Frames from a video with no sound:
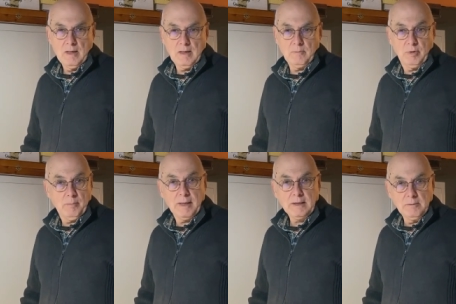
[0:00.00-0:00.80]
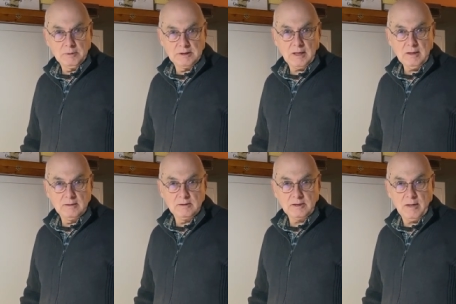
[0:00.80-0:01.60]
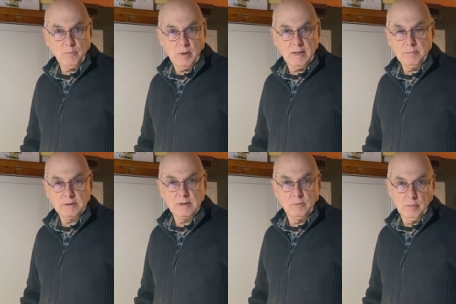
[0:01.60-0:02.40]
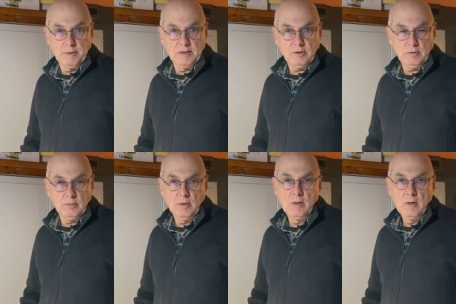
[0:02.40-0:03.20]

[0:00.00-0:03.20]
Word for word: Um, we're not making them exactly the same way, but there will be two.